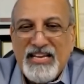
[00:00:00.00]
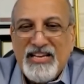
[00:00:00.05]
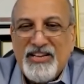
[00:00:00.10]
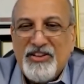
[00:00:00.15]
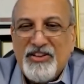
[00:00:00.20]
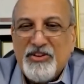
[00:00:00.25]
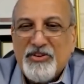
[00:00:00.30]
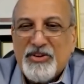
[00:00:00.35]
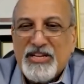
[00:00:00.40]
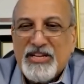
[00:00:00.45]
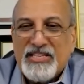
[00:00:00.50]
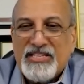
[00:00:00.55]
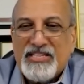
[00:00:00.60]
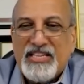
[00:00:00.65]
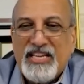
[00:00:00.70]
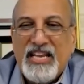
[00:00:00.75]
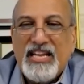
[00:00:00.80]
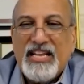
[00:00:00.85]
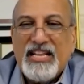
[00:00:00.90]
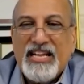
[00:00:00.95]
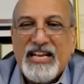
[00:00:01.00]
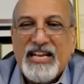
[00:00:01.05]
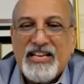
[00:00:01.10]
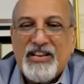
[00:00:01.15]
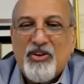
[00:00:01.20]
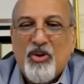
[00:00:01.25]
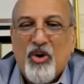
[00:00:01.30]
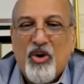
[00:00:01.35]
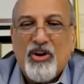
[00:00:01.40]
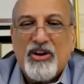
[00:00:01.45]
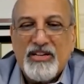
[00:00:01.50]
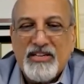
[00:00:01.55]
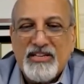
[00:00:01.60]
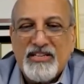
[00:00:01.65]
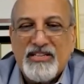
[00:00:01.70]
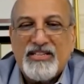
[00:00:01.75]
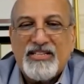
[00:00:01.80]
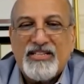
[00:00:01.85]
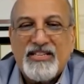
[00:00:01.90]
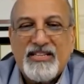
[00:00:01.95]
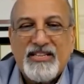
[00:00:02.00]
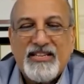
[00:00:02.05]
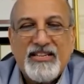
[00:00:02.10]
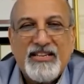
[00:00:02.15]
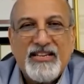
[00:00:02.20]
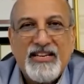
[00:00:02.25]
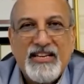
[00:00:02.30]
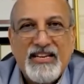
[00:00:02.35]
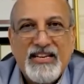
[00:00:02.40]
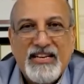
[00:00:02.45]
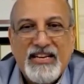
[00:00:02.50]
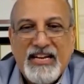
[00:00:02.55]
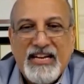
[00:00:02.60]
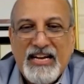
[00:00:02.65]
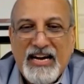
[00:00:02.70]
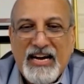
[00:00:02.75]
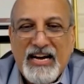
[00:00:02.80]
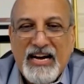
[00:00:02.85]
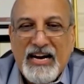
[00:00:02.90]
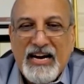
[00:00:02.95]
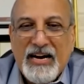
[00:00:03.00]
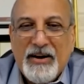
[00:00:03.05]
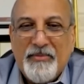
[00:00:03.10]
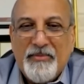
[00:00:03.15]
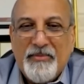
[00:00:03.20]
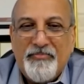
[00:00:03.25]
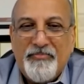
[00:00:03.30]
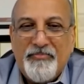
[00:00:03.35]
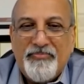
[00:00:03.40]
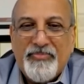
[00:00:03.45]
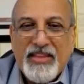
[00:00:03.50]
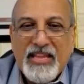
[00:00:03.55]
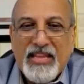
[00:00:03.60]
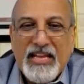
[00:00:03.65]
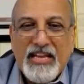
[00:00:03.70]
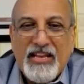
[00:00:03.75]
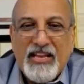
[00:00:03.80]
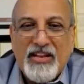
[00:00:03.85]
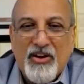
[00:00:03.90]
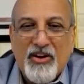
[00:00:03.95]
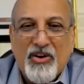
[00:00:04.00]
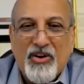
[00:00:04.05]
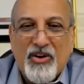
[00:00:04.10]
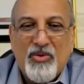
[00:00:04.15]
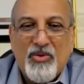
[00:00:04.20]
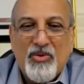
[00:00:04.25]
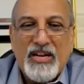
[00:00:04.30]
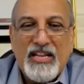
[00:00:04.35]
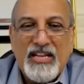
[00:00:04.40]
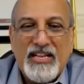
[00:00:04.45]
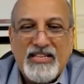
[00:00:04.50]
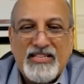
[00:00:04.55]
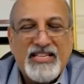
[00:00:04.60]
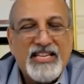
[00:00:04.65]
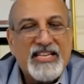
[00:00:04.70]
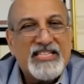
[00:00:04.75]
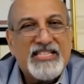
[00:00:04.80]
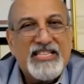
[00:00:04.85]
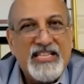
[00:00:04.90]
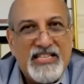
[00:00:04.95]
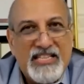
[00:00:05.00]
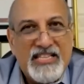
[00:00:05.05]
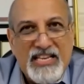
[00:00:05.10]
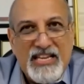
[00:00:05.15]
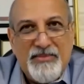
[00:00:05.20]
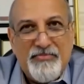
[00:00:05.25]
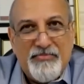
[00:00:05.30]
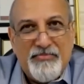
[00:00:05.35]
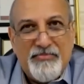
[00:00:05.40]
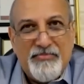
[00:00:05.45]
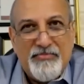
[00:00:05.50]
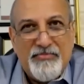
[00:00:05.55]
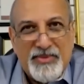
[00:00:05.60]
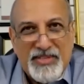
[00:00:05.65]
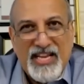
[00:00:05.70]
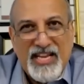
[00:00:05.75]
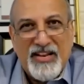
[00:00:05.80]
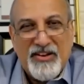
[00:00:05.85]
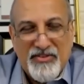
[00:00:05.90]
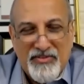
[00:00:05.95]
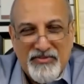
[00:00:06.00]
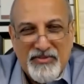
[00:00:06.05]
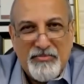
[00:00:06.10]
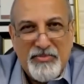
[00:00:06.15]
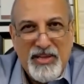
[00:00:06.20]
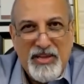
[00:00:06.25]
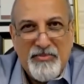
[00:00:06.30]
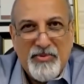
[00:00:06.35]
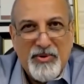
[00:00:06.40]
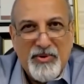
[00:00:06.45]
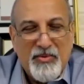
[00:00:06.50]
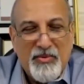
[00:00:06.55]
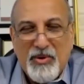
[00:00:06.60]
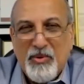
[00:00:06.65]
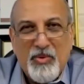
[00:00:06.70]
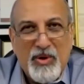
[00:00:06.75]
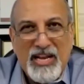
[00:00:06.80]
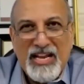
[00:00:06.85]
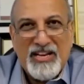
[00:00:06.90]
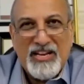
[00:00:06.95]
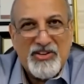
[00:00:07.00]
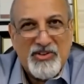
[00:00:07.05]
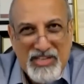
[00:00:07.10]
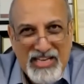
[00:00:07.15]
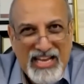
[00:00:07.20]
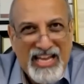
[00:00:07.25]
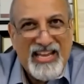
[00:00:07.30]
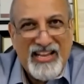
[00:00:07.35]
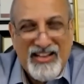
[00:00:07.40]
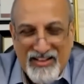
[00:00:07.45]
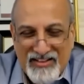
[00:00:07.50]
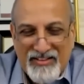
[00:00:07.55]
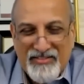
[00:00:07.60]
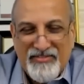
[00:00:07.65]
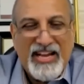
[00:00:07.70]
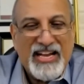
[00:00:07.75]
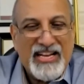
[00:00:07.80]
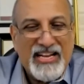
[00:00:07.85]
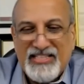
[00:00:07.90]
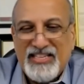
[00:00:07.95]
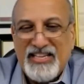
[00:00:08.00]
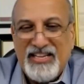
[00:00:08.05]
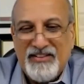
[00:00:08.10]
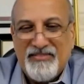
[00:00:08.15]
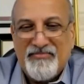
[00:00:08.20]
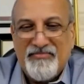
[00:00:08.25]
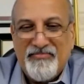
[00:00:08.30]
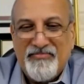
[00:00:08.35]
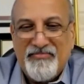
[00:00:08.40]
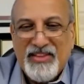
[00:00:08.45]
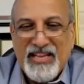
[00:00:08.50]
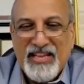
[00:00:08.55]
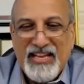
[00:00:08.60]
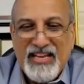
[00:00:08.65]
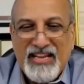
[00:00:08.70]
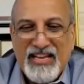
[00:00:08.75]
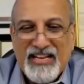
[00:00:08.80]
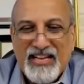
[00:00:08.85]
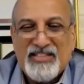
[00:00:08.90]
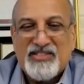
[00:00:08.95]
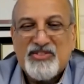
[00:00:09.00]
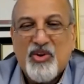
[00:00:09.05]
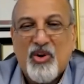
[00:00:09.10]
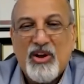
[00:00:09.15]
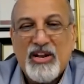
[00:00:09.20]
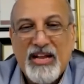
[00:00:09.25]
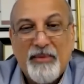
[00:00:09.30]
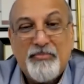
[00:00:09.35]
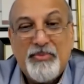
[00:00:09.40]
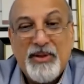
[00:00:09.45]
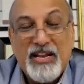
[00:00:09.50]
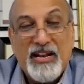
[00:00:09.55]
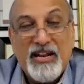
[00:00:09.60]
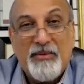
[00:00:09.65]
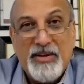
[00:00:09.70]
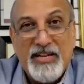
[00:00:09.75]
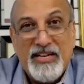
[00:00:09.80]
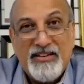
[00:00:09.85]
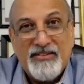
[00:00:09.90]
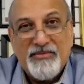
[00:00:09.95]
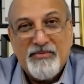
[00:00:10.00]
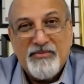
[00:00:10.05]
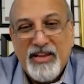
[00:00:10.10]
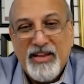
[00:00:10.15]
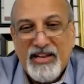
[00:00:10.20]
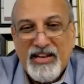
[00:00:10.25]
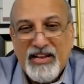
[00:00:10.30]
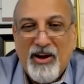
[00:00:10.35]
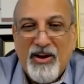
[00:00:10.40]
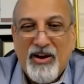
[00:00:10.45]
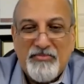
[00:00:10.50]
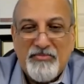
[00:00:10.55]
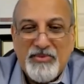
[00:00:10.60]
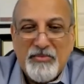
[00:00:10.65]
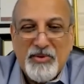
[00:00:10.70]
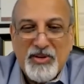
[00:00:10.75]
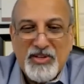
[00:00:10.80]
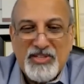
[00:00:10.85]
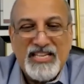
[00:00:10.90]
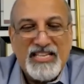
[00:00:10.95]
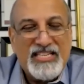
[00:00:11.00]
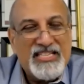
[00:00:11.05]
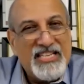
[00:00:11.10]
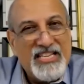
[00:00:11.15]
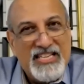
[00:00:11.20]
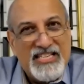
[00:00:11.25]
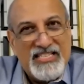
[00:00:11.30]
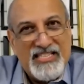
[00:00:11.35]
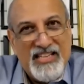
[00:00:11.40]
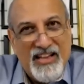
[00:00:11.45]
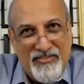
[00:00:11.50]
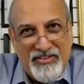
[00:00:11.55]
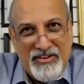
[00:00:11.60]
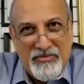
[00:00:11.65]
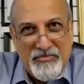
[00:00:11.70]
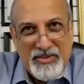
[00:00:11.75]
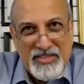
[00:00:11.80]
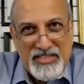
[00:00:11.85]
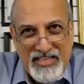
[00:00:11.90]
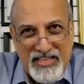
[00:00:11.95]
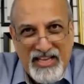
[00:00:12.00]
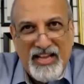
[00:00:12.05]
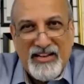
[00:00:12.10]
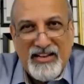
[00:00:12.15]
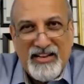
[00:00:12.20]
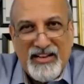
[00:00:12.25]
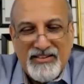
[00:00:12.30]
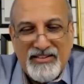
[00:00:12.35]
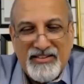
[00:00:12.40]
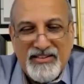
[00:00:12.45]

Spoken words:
You can see that in August, only 63% of the people were willing to take the vaccine. That's gone up a little bit. We are now up to about 67%.